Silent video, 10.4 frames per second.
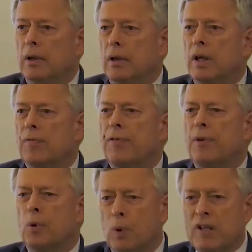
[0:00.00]
If
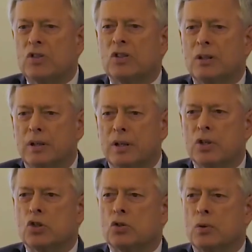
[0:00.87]
the recent
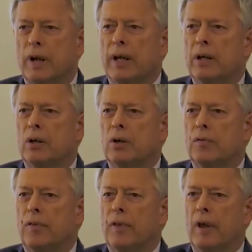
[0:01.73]
history
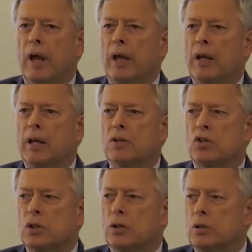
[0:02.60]
of the
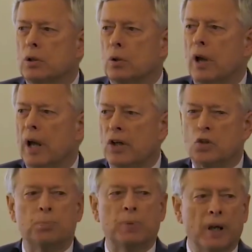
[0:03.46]
Institute
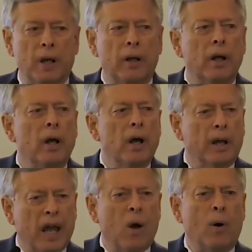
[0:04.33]
has been
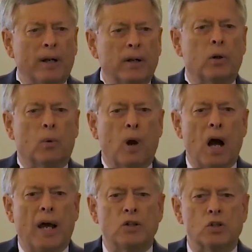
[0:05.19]

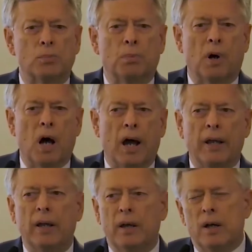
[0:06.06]
characterized
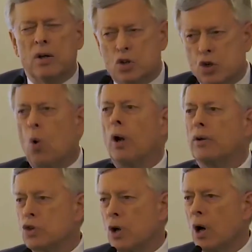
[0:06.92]
by
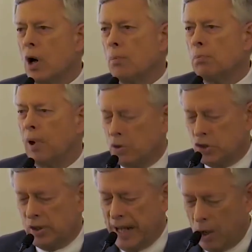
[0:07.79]
short-term
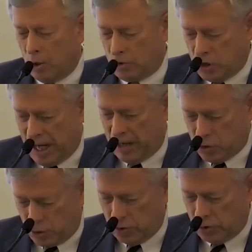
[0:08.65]
personnel
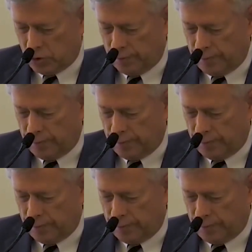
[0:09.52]
changes,